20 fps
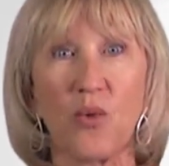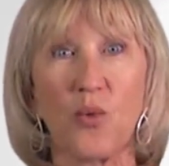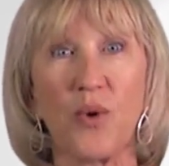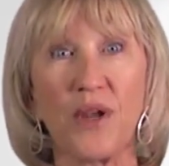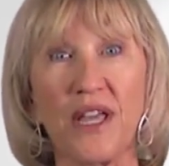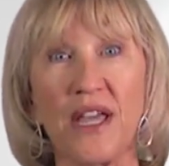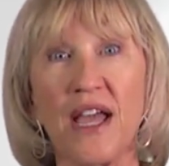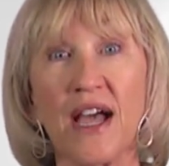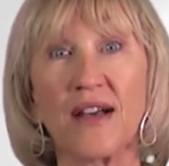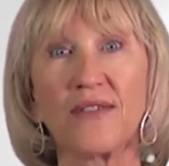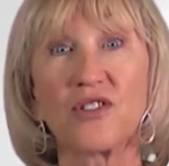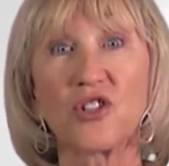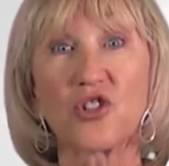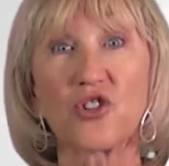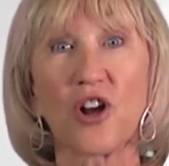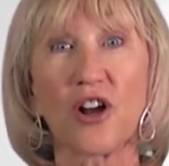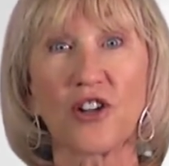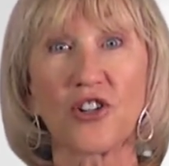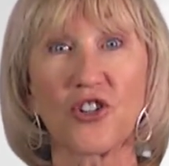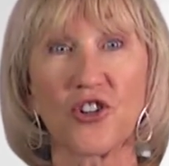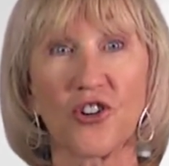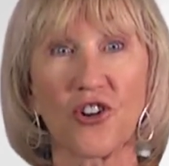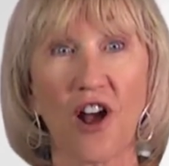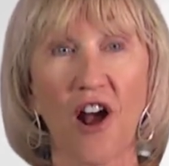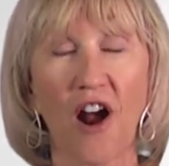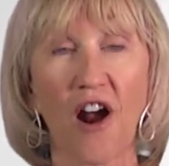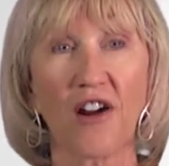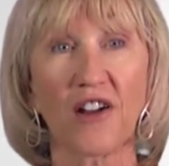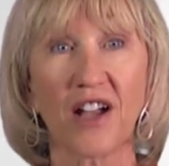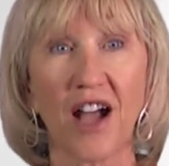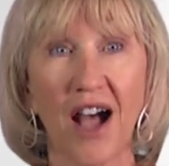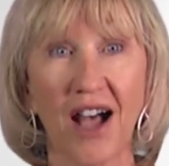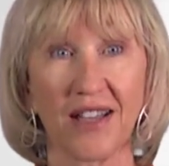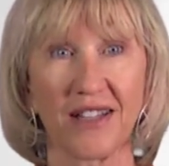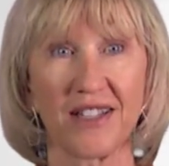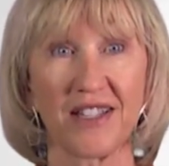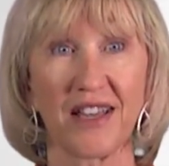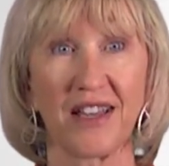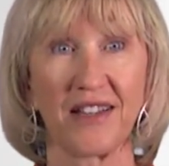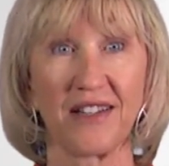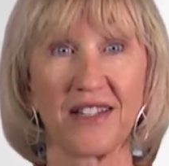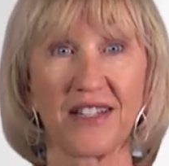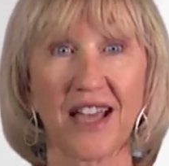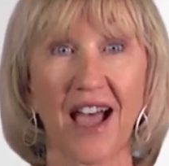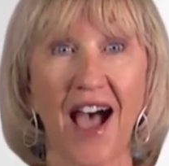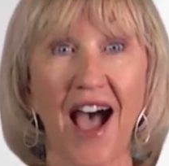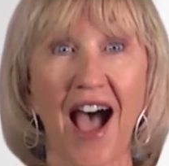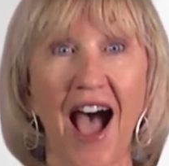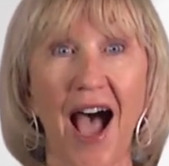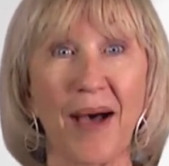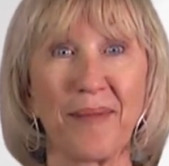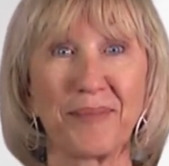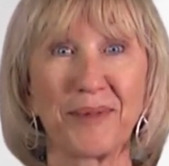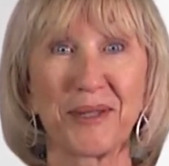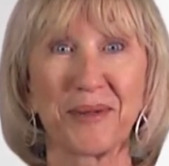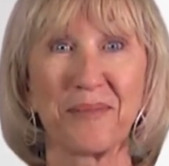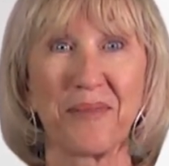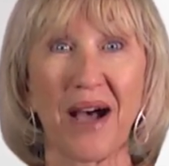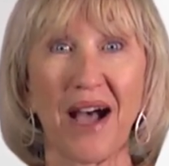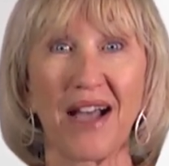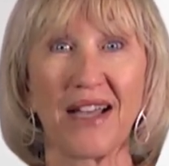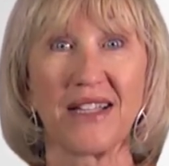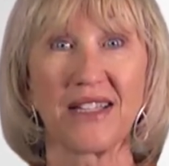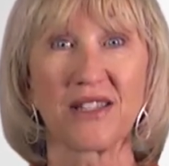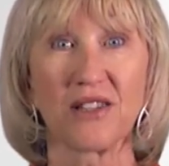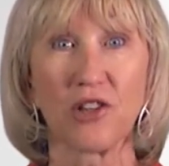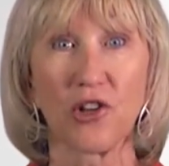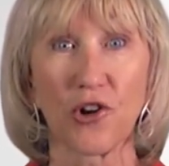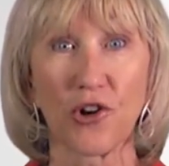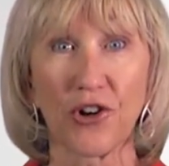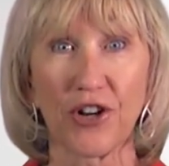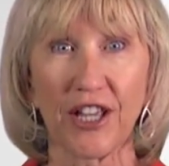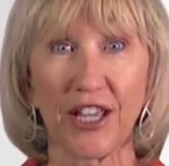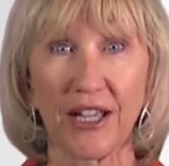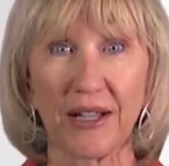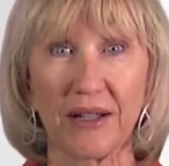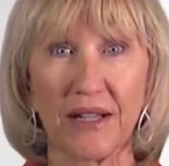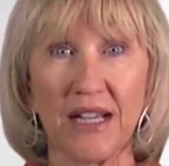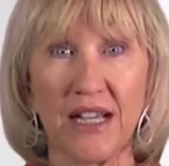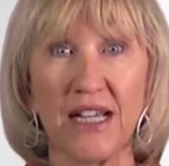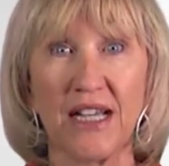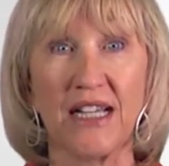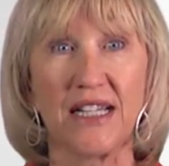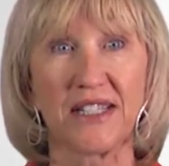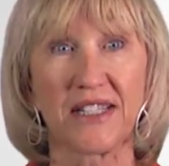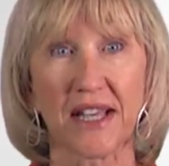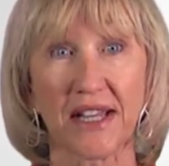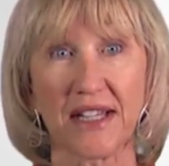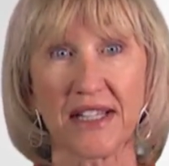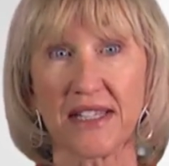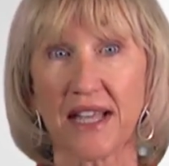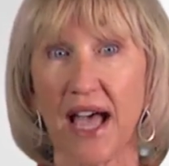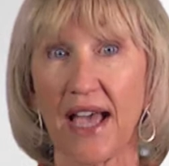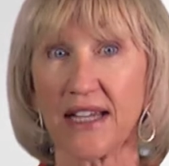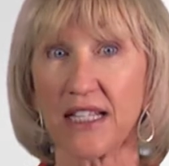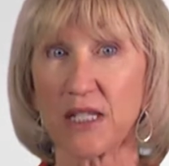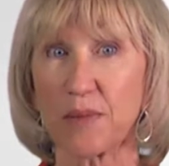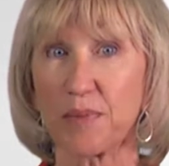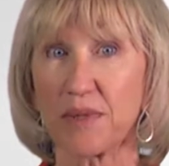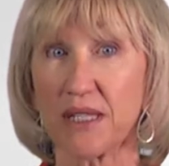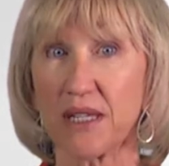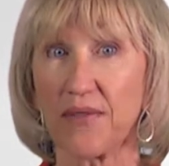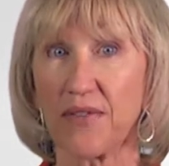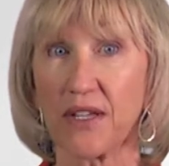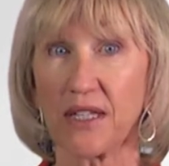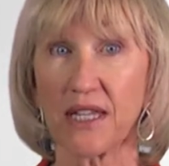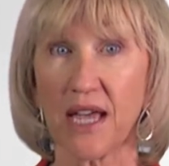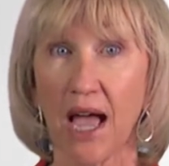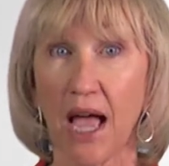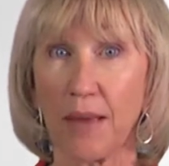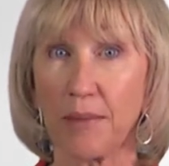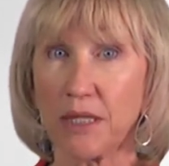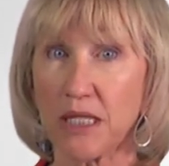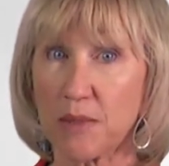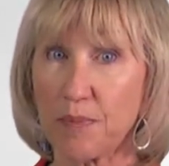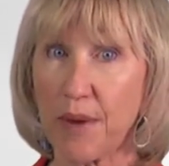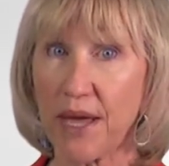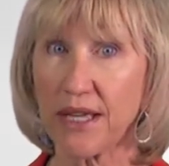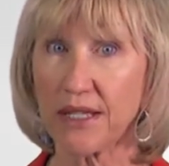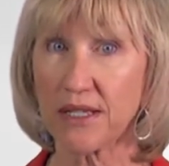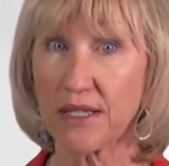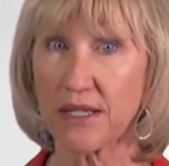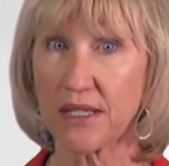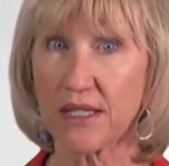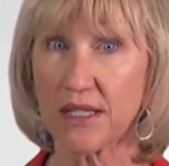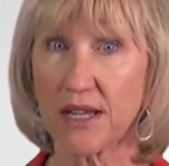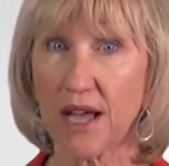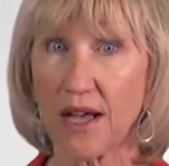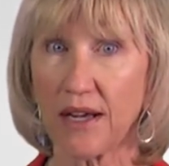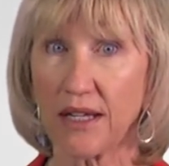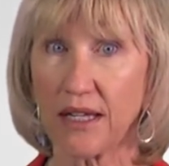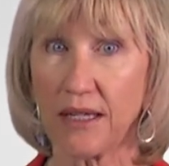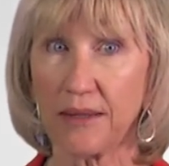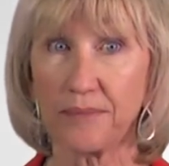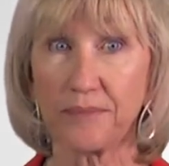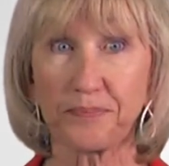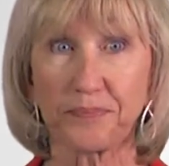We have structured our content to optimize learning. Set aside a specific time and space to study.